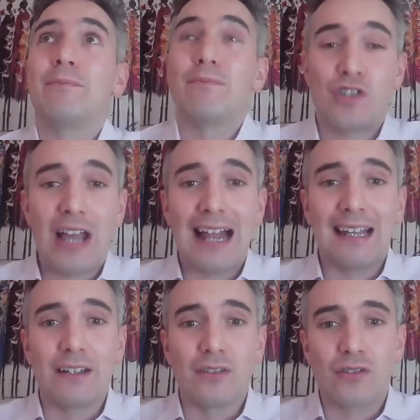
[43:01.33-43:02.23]

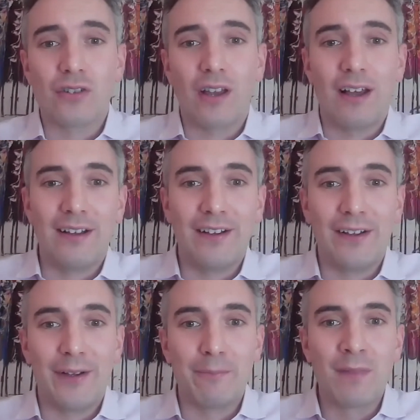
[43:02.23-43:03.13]
challenge,
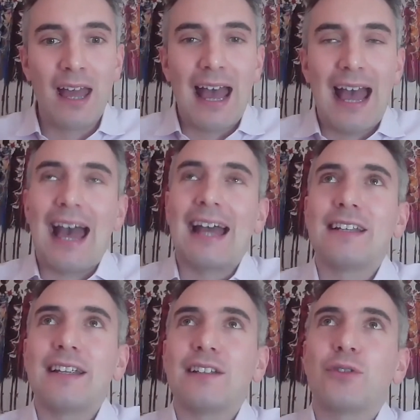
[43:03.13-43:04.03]
and
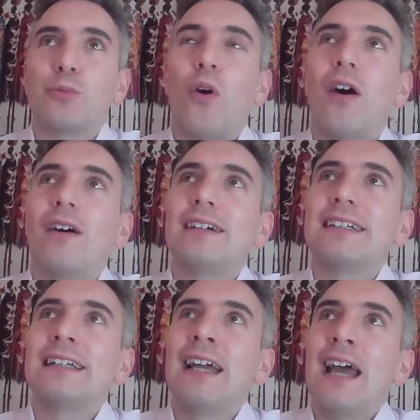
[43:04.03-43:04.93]
it's
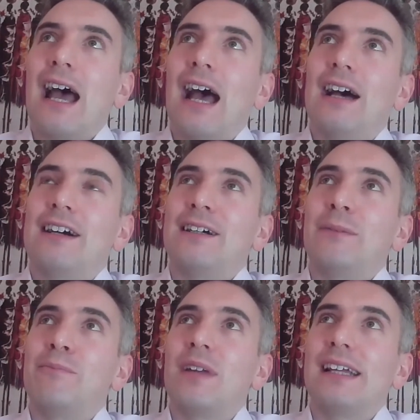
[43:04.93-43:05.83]
why
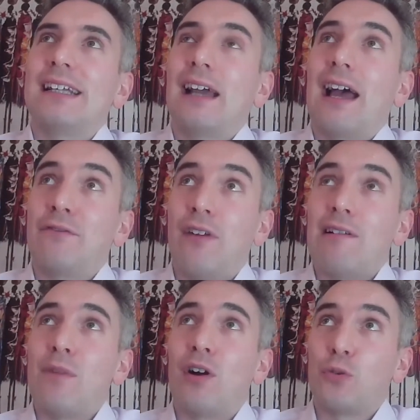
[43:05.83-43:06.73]
and
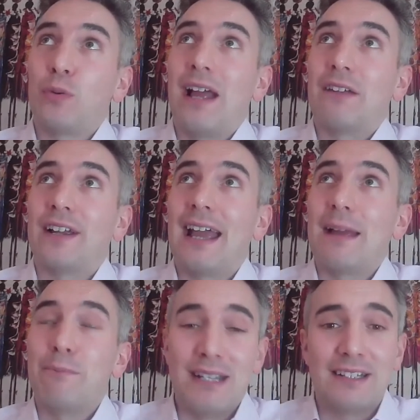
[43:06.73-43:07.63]
very much we
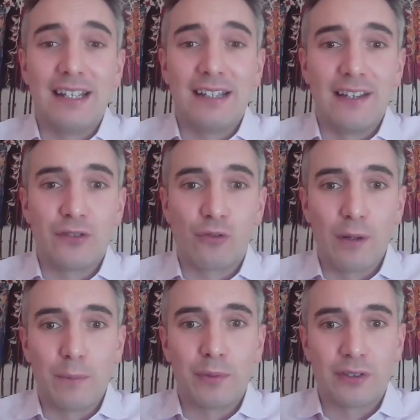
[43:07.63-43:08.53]
advocate meeting these
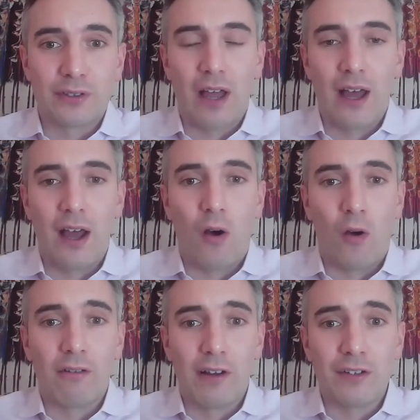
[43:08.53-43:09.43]
groups on
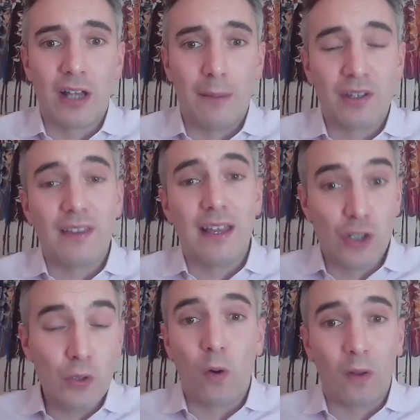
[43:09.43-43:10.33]
their own terms, and they
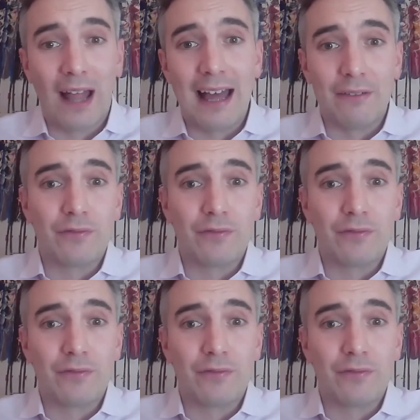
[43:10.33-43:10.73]
do all have